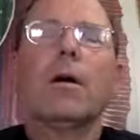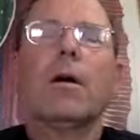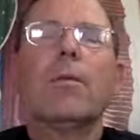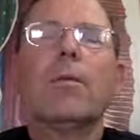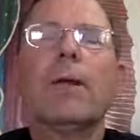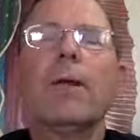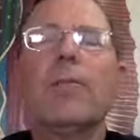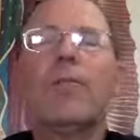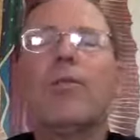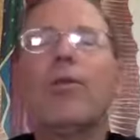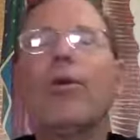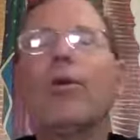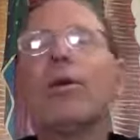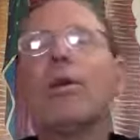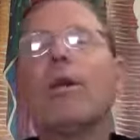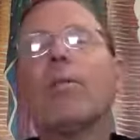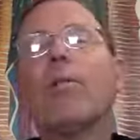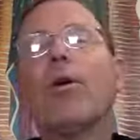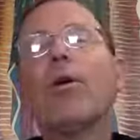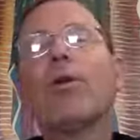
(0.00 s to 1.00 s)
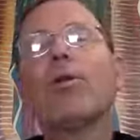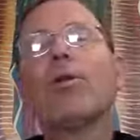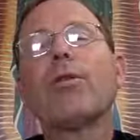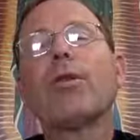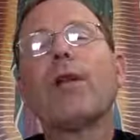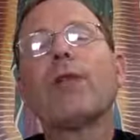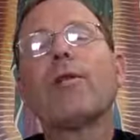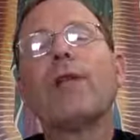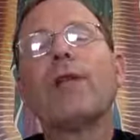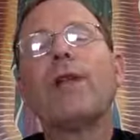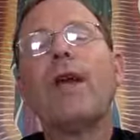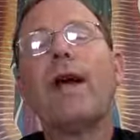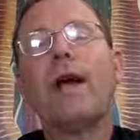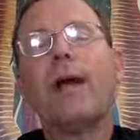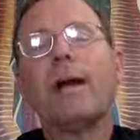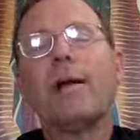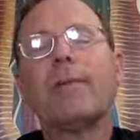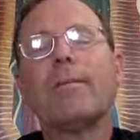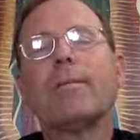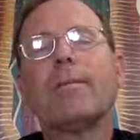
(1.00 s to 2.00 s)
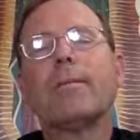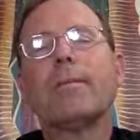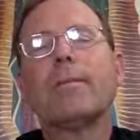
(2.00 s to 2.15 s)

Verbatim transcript: are being brutally murdered every day.